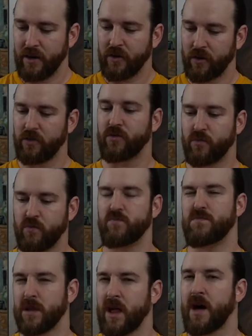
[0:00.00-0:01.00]
So it's
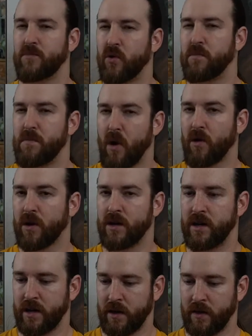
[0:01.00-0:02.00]
a lot more
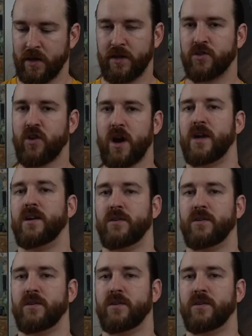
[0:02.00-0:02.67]
marketing than trying